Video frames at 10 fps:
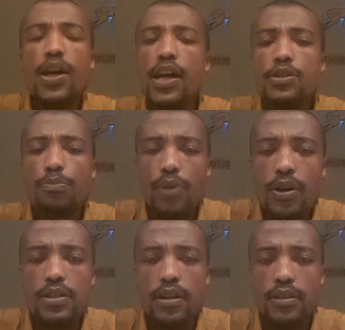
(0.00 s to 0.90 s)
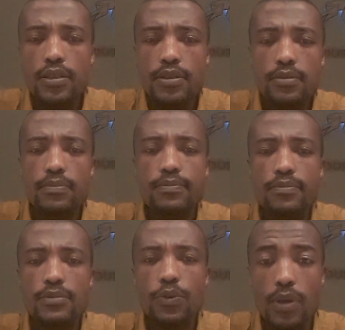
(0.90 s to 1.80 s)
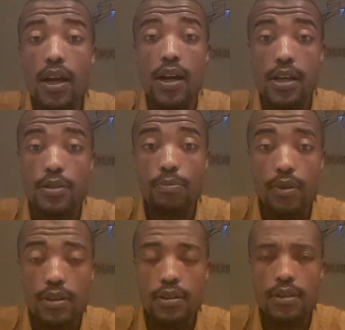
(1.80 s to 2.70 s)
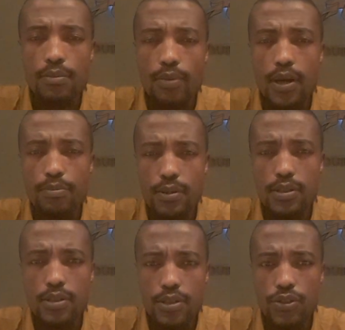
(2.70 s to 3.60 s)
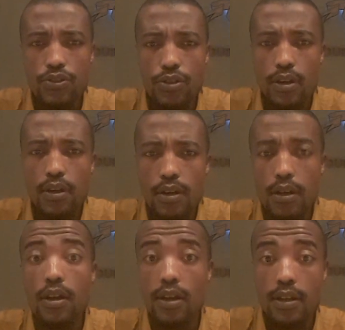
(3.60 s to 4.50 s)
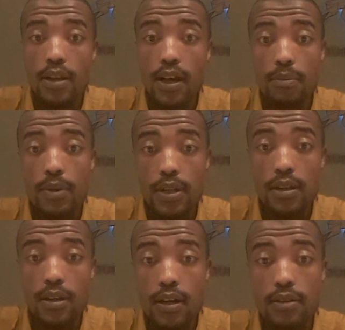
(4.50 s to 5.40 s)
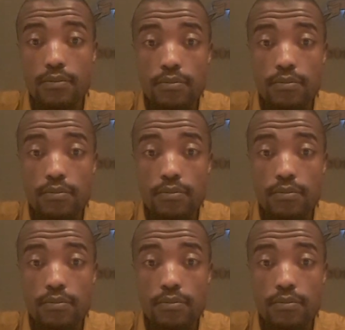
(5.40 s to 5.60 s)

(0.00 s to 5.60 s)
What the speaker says: exploited. We are exploited by British and America.